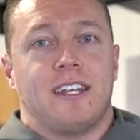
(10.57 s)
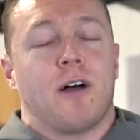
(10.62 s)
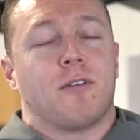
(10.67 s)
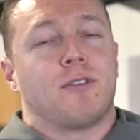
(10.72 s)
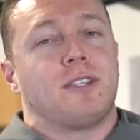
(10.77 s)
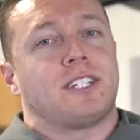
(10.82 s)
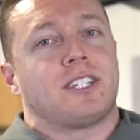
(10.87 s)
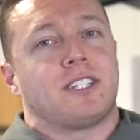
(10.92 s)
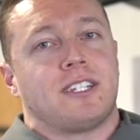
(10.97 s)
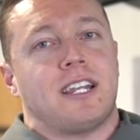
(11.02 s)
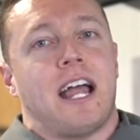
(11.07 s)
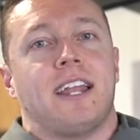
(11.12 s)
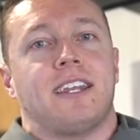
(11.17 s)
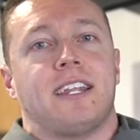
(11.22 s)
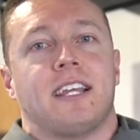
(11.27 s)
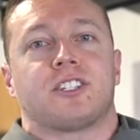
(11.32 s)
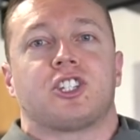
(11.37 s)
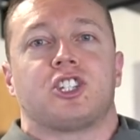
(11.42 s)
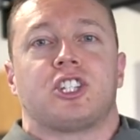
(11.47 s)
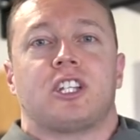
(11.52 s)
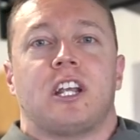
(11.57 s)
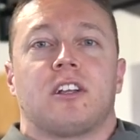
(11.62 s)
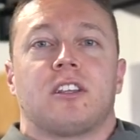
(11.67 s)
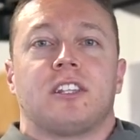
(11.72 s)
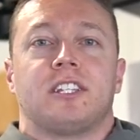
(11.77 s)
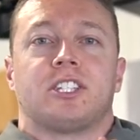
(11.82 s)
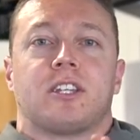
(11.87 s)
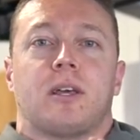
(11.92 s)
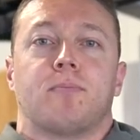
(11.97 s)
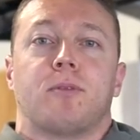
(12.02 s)
Now, this is not
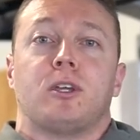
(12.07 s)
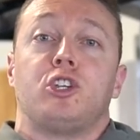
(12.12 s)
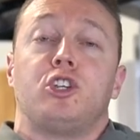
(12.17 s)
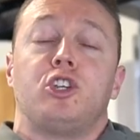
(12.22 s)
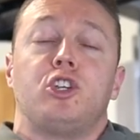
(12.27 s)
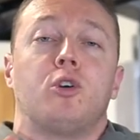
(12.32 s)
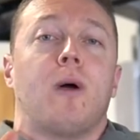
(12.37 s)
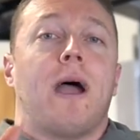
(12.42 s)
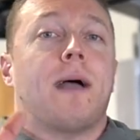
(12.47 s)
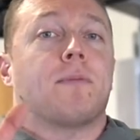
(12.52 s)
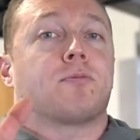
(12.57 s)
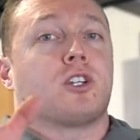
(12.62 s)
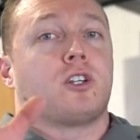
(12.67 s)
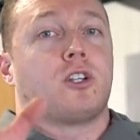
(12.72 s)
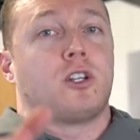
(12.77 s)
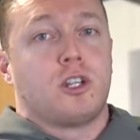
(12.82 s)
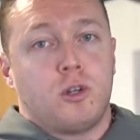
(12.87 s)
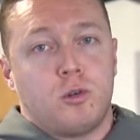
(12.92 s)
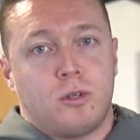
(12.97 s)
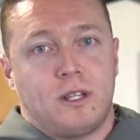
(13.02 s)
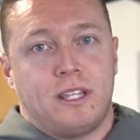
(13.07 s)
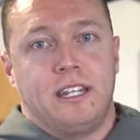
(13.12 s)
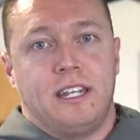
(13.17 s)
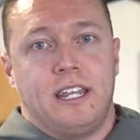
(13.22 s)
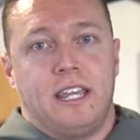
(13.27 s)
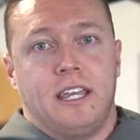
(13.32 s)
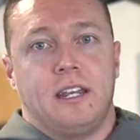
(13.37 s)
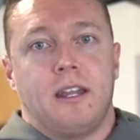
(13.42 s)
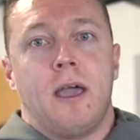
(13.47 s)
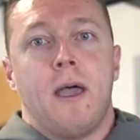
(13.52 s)
necessarily something you absolutely
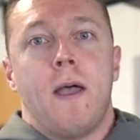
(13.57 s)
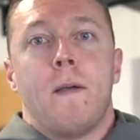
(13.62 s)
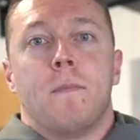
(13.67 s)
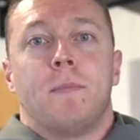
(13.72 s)
need